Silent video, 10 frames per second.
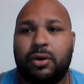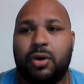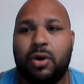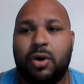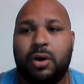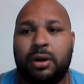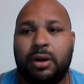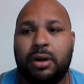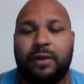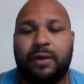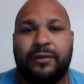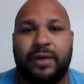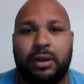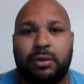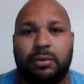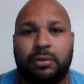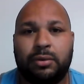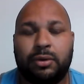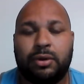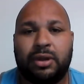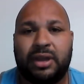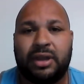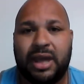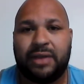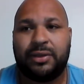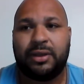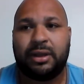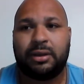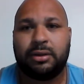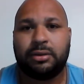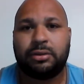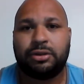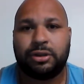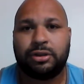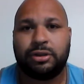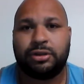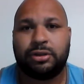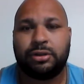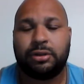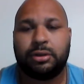on our fellow Catholic Church